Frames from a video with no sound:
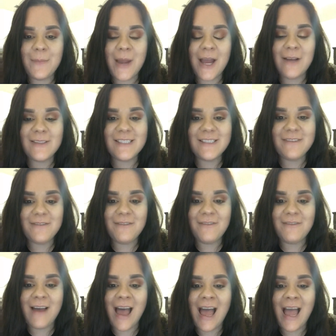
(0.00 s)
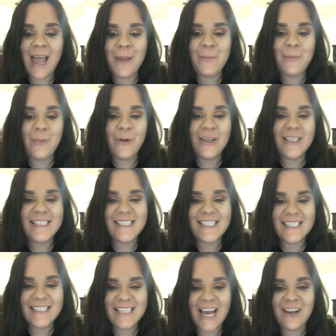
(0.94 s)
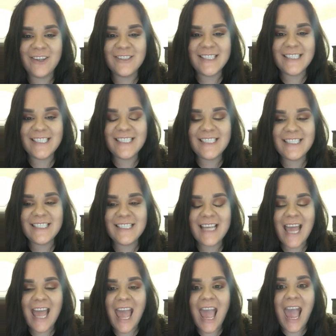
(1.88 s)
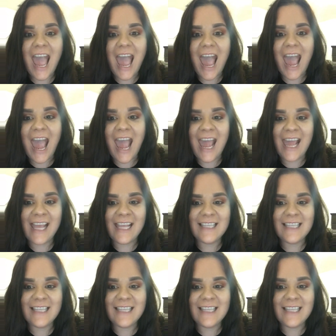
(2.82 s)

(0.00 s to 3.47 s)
He was 3 pounds, 5.6 ounces,